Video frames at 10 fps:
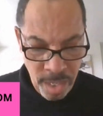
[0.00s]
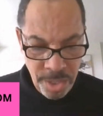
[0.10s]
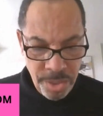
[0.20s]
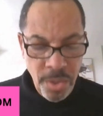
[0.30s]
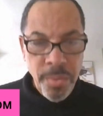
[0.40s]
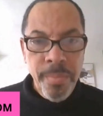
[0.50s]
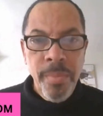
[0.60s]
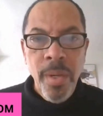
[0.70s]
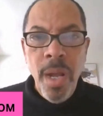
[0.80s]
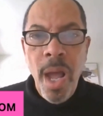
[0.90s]
So,
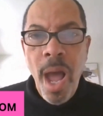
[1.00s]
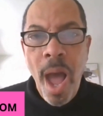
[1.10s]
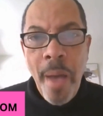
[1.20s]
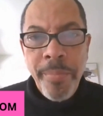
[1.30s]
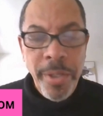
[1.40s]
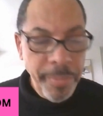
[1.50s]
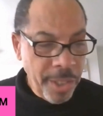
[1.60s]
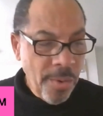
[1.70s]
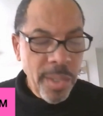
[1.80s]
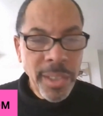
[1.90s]
I'm going to
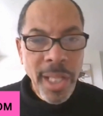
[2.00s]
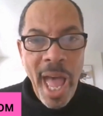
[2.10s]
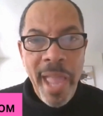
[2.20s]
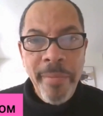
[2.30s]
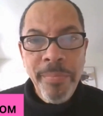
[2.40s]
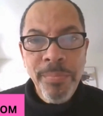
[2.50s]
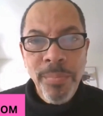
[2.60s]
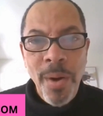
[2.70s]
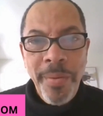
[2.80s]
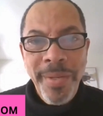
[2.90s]
be going live
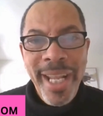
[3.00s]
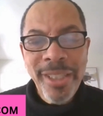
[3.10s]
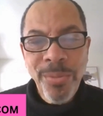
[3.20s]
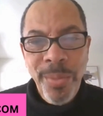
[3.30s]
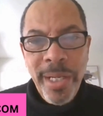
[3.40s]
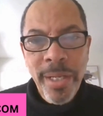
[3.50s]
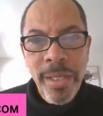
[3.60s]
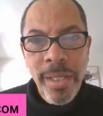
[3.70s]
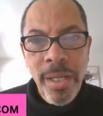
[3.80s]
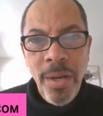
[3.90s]
probably next week
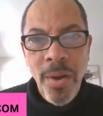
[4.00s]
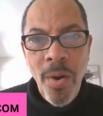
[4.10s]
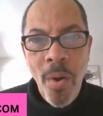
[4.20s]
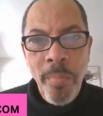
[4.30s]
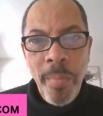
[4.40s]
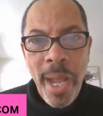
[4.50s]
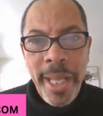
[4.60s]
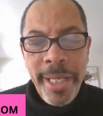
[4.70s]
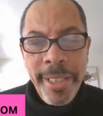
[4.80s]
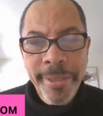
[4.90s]
on
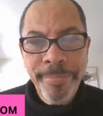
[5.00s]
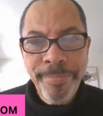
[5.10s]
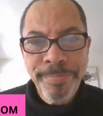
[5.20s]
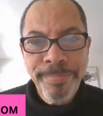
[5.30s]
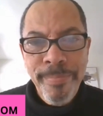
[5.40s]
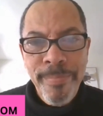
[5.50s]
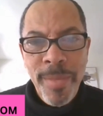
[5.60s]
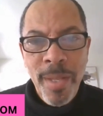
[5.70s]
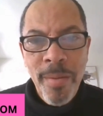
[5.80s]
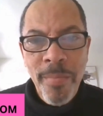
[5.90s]
my um,
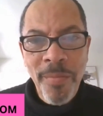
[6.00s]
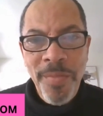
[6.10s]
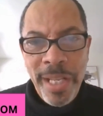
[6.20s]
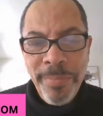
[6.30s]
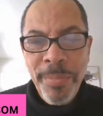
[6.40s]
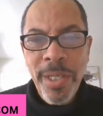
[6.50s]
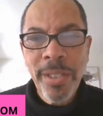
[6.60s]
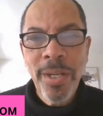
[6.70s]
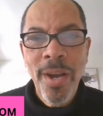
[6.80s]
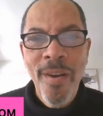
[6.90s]
my
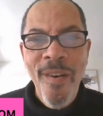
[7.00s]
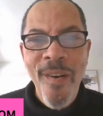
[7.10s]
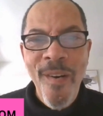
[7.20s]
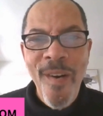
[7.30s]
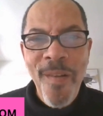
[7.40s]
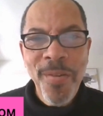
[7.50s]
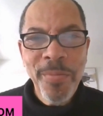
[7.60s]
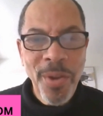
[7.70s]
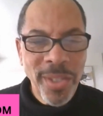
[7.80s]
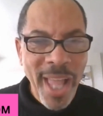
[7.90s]
Facebook. I'm
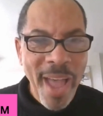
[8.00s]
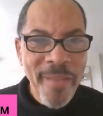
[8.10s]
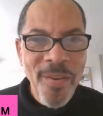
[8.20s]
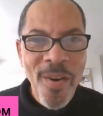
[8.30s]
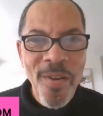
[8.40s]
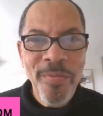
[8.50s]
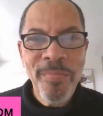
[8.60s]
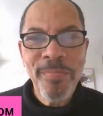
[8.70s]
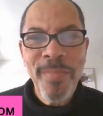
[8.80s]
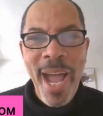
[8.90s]
going to go live on
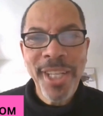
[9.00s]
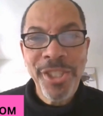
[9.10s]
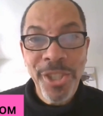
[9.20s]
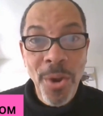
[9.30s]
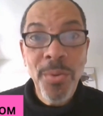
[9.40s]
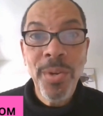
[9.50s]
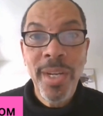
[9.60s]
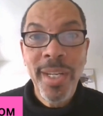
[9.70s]
my show.